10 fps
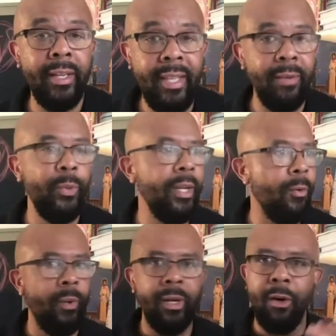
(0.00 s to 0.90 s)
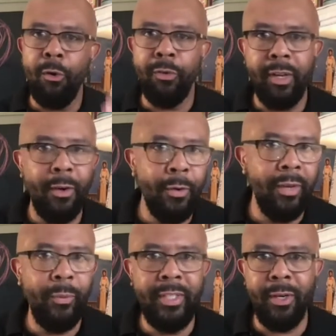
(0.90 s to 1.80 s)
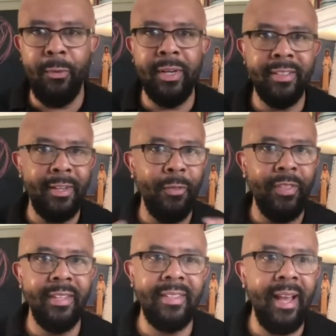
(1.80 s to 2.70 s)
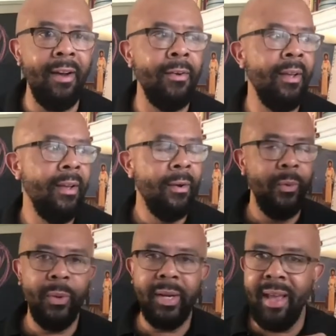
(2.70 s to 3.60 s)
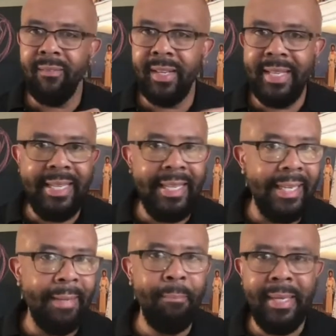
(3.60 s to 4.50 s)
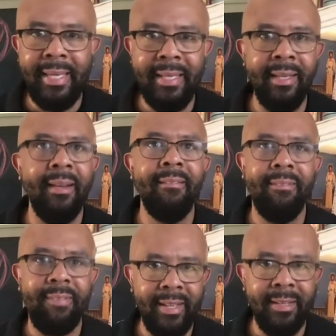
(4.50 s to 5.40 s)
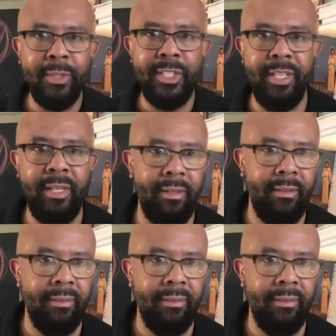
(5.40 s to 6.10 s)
Again, we don't want to overload it. We don't want to slow things down. We want to have a lean, mean fighting machine.